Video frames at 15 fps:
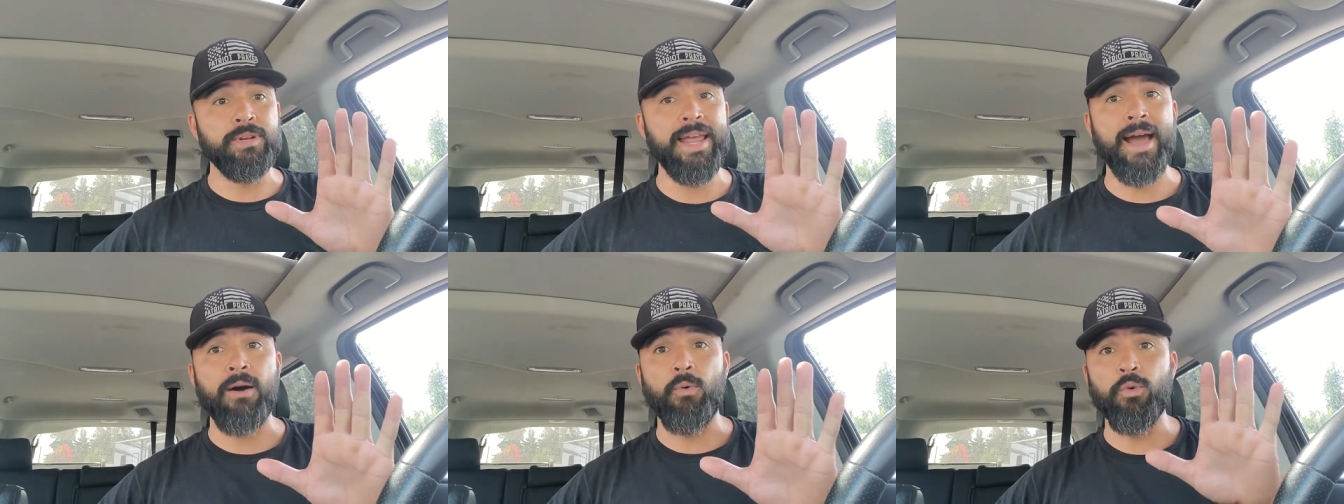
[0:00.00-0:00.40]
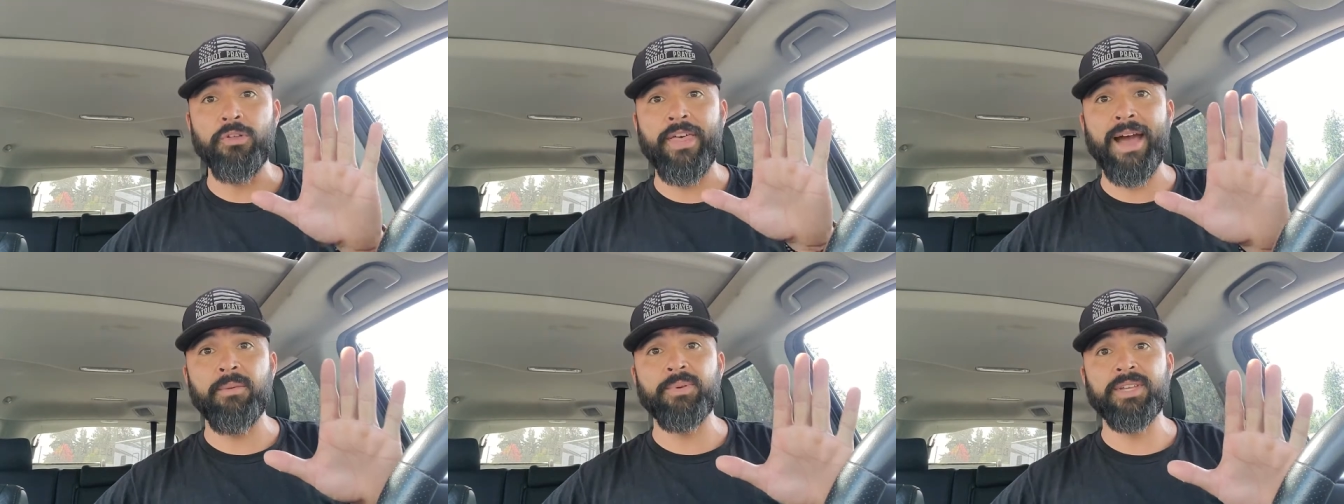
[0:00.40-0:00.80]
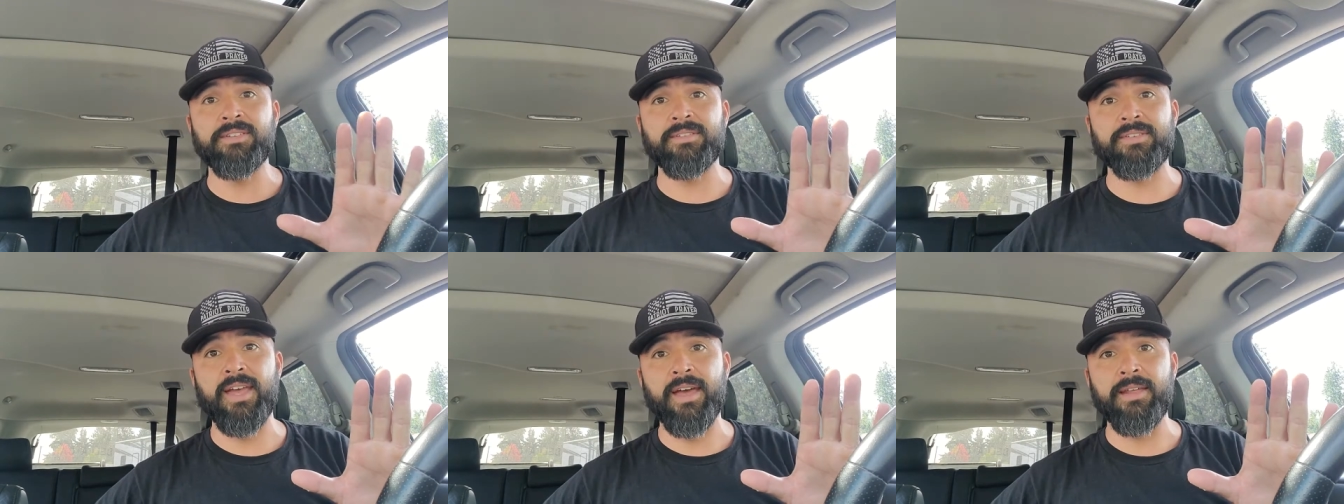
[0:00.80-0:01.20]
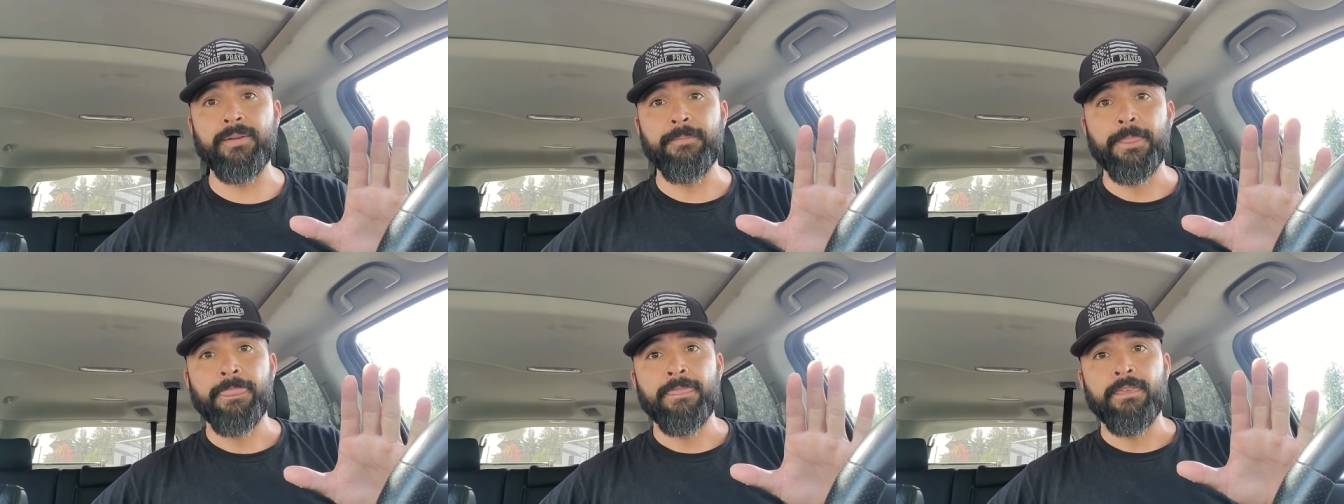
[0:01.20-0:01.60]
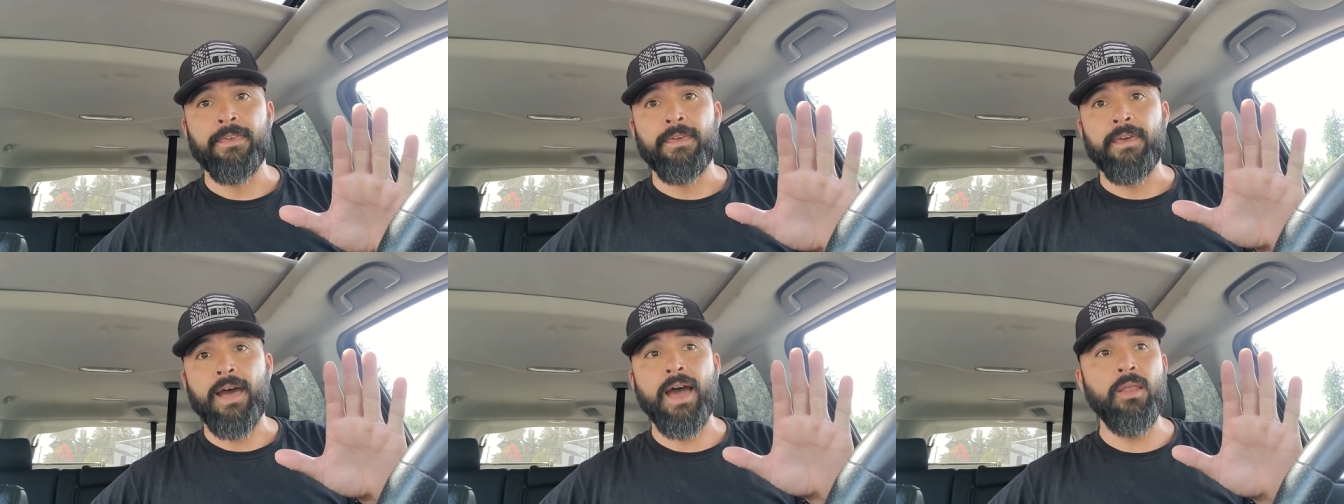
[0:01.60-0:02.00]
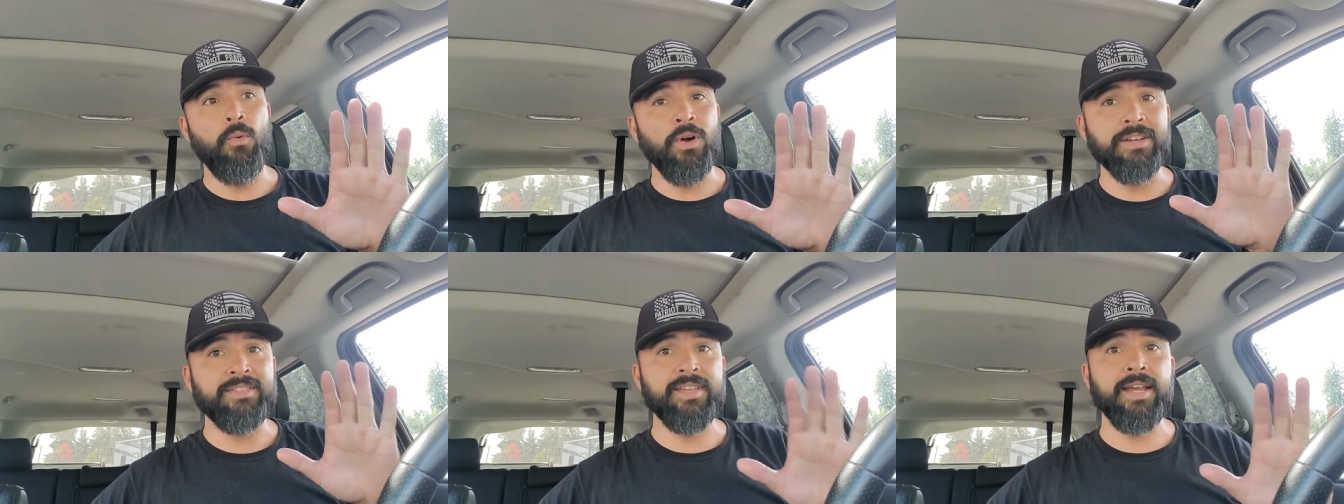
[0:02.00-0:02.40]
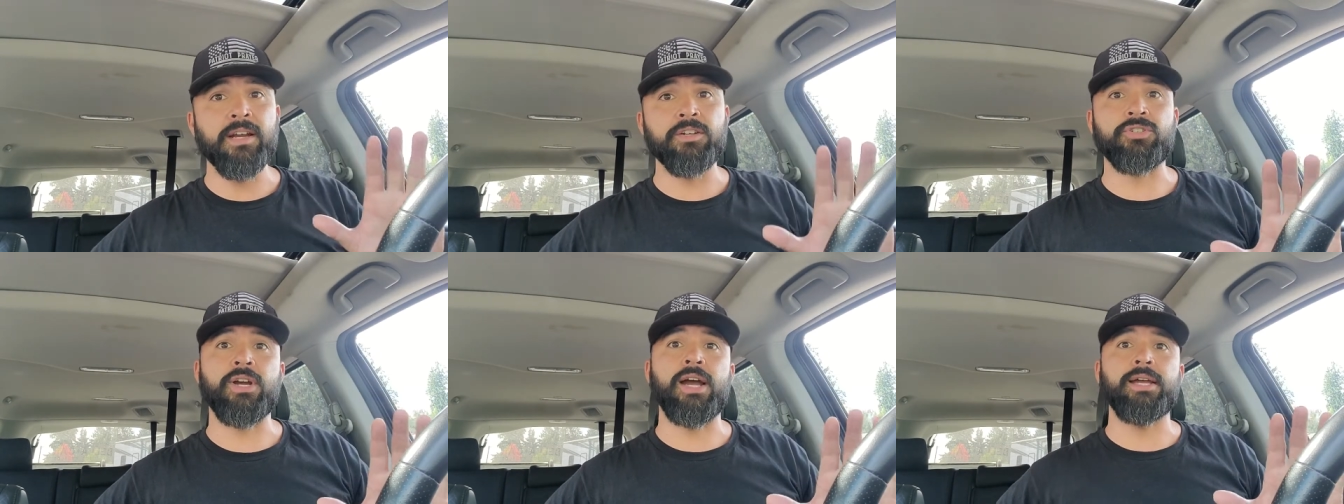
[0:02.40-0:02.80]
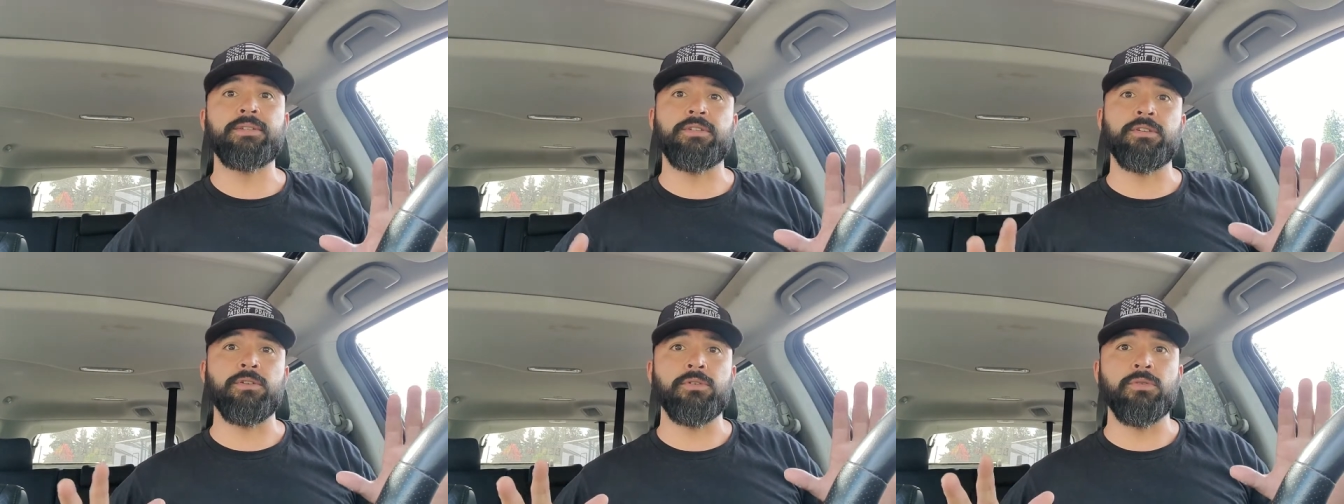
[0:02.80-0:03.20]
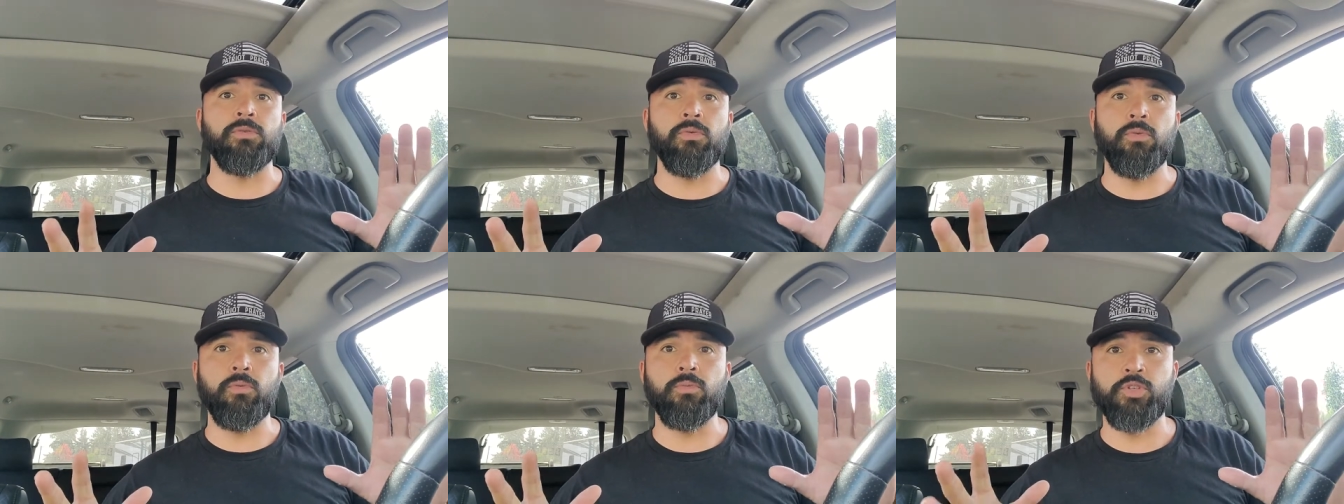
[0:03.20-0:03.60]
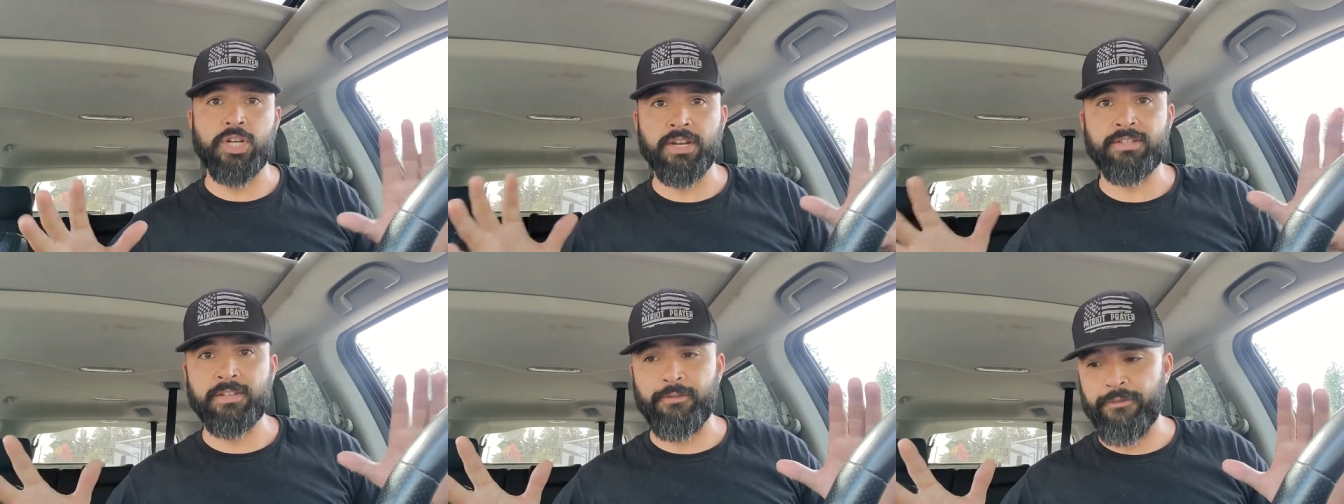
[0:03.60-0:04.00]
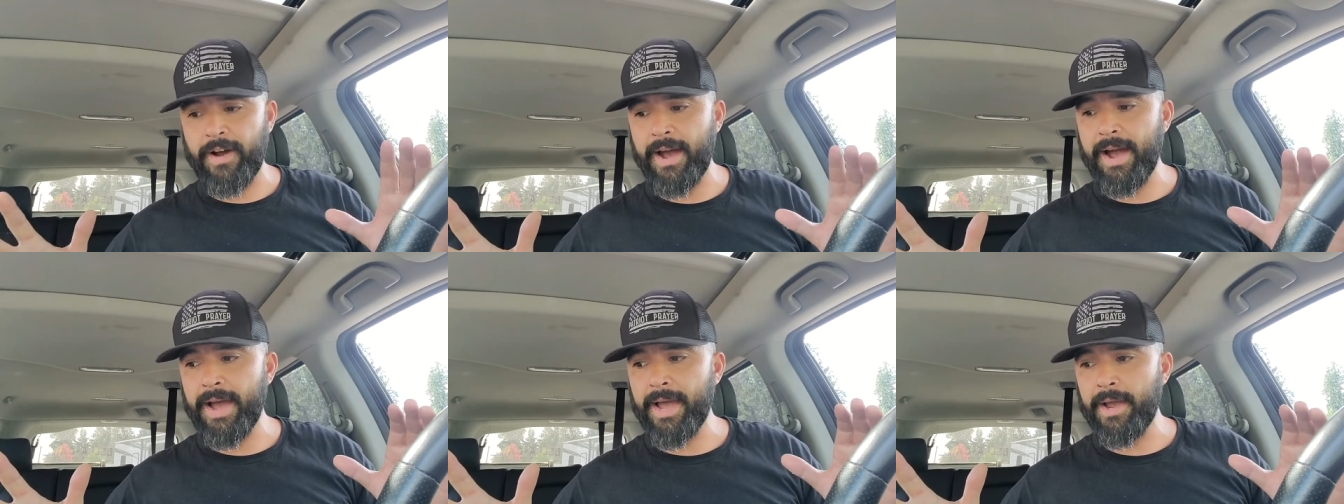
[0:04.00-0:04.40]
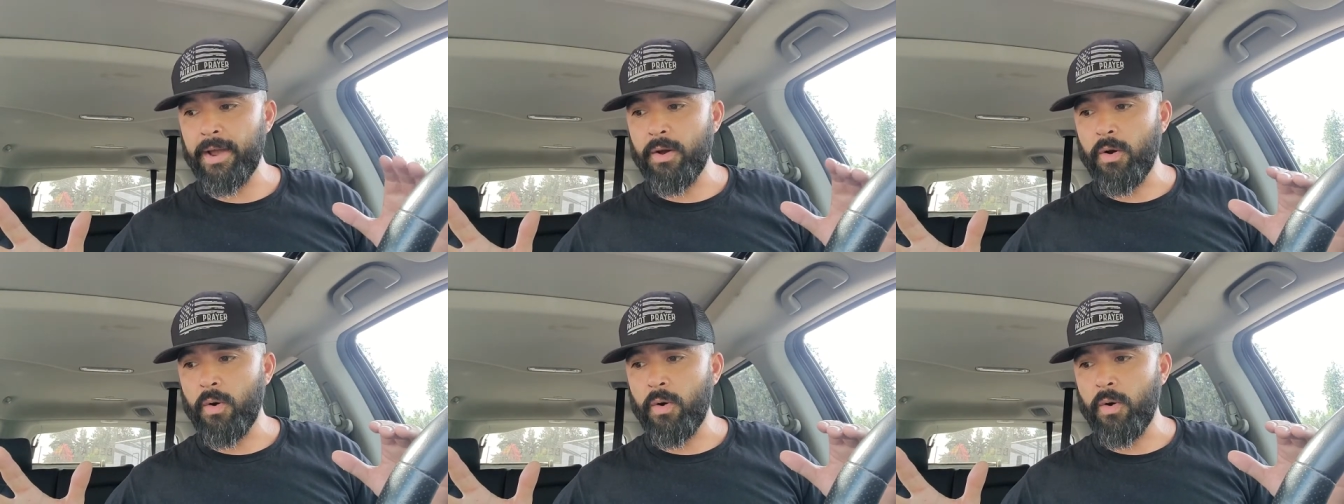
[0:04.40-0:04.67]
Now, with that being said, I don't want to sit here and try to justify